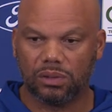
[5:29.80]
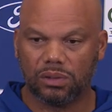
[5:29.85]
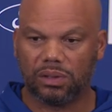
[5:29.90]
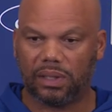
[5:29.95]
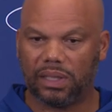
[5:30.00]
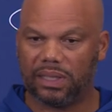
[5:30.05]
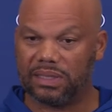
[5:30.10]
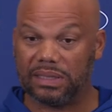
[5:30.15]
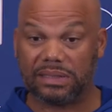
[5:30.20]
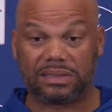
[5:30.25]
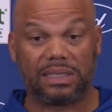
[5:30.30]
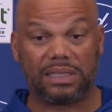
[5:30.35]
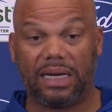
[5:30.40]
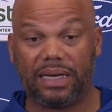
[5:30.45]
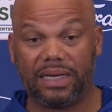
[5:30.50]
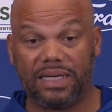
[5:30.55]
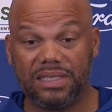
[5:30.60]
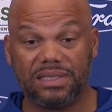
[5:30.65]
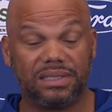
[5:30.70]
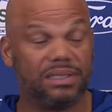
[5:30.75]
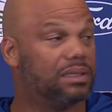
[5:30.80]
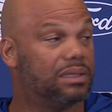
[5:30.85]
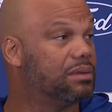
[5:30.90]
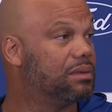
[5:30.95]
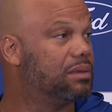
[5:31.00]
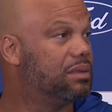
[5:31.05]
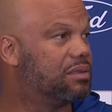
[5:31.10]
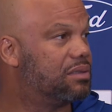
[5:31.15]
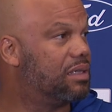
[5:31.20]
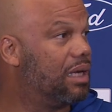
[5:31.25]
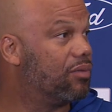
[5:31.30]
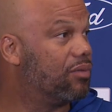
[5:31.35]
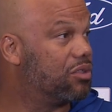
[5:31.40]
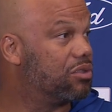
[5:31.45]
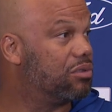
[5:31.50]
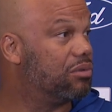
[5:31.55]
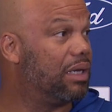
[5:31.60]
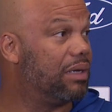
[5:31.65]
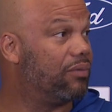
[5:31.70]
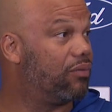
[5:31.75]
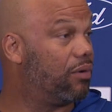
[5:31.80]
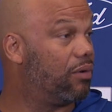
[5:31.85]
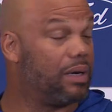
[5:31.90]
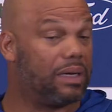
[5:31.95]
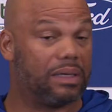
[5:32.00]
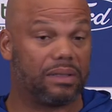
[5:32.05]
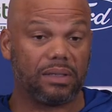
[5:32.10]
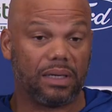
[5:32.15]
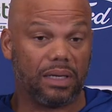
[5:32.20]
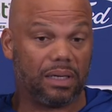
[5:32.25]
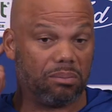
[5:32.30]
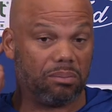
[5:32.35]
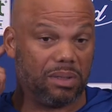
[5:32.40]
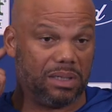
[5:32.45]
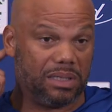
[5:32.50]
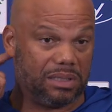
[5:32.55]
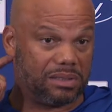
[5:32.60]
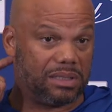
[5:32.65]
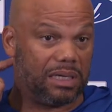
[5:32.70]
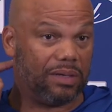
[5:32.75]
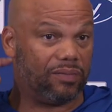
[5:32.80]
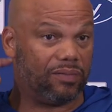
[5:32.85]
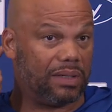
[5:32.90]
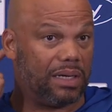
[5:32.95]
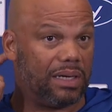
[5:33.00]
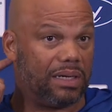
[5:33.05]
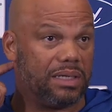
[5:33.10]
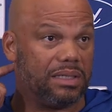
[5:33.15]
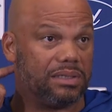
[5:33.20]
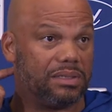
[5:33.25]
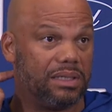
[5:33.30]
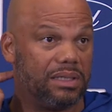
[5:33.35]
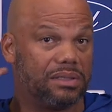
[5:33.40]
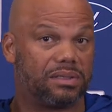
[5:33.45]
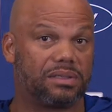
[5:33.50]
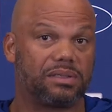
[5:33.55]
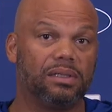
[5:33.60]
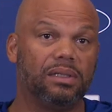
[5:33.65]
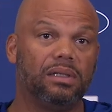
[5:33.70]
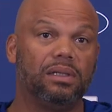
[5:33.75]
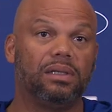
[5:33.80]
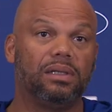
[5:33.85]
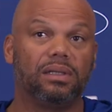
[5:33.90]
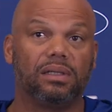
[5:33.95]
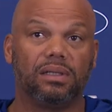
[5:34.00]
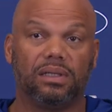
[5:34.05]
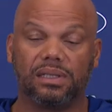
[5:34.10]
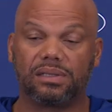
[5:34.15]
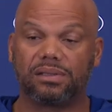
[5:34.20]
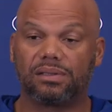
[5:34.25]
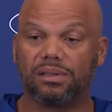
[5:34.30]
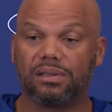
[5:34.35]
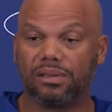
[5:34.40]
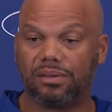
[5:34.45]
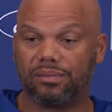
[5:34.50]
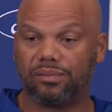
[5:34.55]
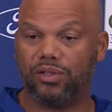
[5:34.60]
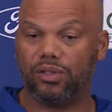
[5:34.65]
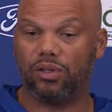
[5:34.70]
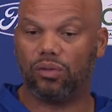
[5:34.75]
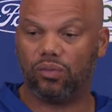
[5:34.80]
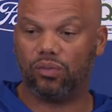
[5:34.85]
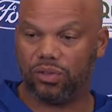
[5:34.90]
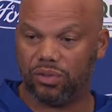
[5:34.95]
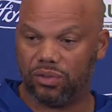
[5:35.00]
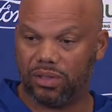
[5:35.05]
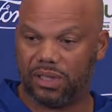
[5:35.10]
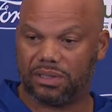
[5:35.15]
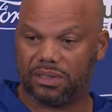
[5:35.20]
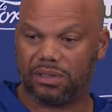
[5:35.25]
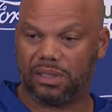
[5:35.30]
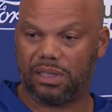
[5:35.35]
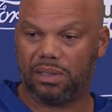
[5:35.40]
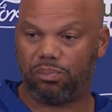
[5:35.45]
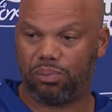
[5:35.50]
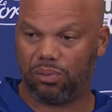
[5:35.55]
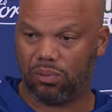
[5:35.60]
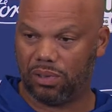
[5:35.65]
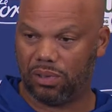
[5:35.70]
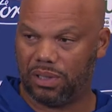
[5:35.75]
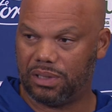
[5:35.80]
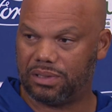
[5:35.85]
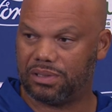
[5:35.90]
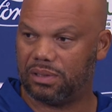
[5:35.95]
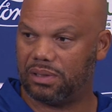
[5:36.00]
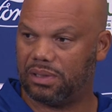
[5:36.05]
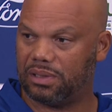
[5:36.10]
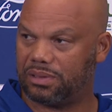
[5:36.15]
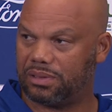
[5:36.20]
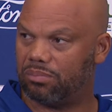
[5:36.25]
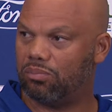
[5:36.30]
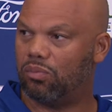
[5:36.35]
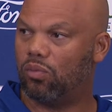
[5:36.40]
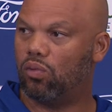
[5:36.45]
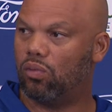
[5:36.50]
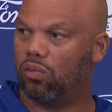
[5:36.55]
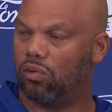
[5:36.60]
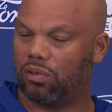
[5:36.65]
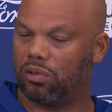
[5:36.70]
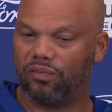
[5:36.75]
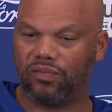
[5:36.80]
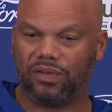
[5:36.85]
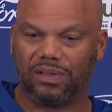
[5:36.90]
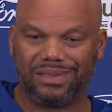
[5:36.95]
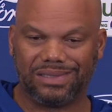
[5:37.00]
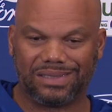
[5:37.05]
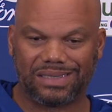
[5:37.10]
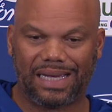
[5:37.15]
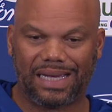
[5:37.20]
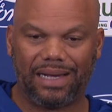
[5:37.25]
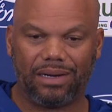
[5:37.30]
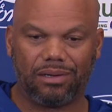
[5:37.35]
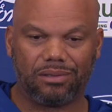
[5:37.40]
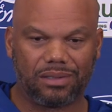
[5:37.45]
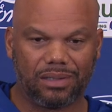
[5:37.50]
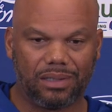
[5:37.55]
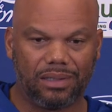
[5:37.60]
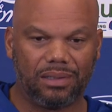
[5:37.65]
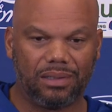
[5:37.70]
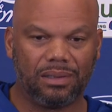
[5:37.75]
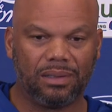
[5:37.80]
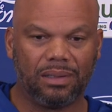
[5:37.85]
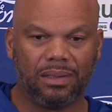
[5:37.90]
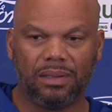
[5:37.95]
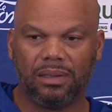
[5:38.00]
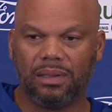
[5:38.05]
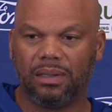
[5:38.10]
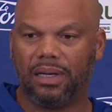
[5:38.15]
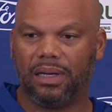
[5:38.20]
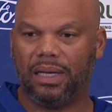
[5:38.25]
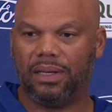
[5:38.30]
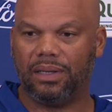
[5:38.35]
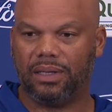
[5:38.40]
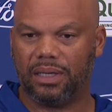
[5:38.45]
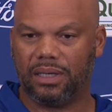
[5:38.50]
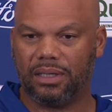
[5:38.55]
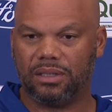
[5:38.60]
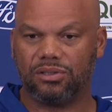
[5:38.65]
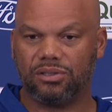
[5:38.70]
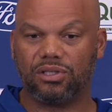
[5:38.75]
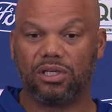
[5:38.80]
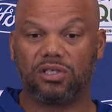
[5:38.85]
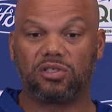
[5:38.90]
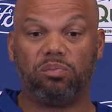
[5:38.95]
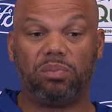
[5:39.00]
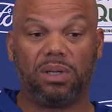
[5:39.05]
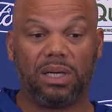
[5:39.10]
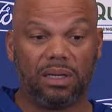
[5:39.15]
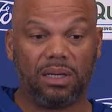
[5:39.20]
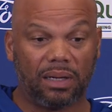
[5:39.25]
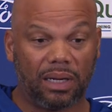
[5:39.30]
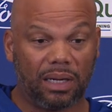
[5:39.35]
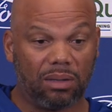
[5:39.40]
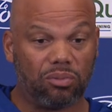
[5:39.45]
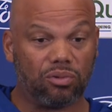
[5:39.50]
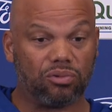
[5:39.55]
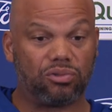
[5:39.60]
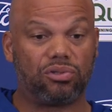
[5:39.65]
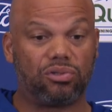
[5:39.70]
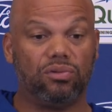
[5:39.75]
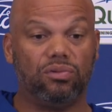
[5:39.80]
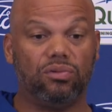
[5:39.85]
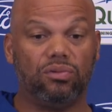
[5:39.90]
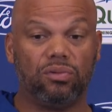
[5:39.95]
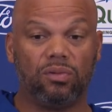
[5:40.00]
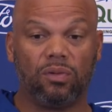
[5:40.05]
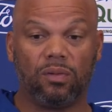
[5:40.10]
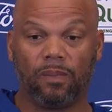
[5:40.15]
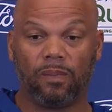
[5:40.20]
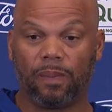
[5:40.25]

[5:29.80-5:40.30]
It's not easy. It's never too late for anything, but it's definitely not easy. It's a, you know, when you get to that point, it's more of a desire thing, and then just being able to